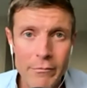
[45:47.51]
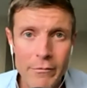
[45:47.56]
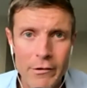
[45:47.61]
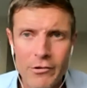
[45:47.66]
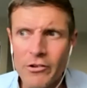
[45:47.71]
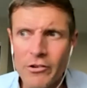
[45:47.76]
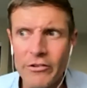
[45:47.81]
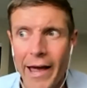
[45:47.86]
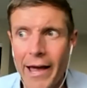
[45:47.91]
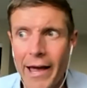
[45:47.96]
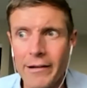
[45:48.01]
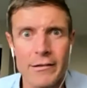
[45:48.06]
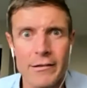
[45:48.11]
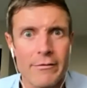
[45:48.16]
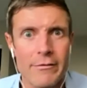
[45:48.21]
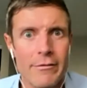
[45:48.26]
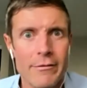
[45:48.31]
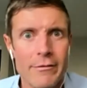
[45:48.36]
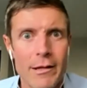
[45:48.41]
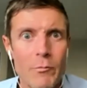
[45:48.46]
They're just
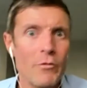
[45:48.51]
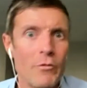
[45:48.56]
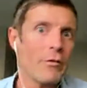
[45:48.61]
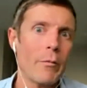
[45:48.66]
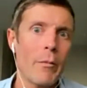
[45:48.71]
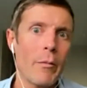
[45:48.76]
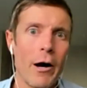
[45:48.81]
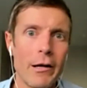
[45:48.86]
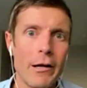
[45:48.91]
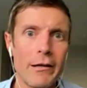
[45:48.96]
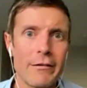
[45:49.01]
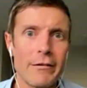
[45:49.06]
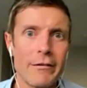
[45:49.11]
active. They move their bodies.